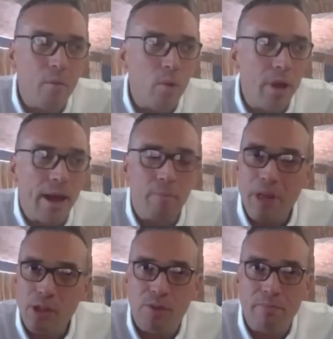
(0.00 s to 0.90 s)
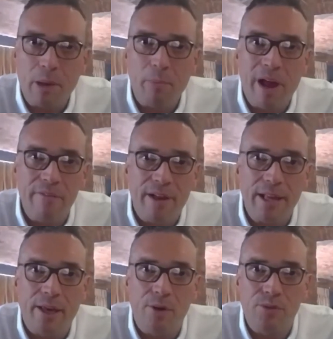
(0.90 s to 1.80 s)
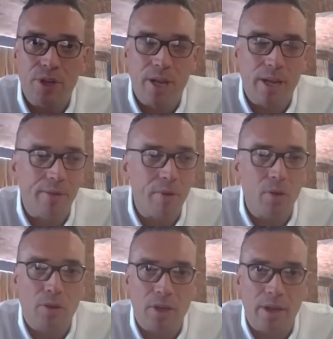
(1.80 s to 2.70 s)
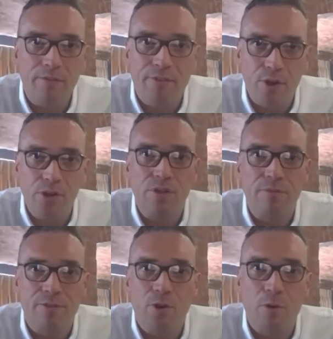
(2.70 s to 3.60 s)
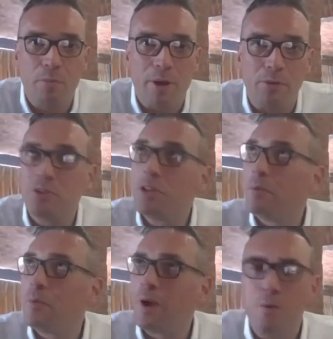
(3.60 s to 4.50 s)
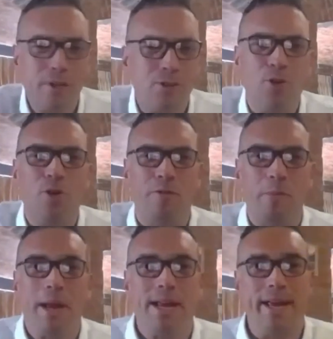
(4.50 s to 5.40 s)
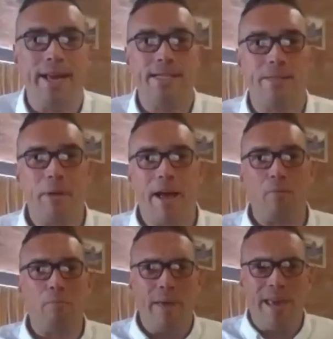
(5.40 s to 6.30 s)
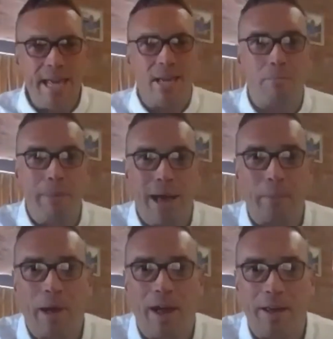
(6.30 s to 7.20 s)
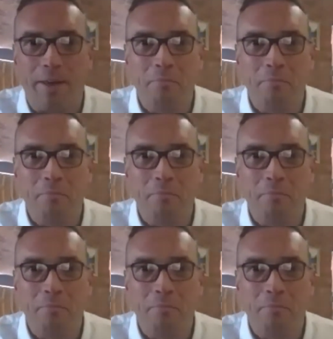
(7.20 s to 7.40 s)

we, I mentioned Magpie Values earlier on. The first and foremost, uh, we always talked for many years about being a magpie.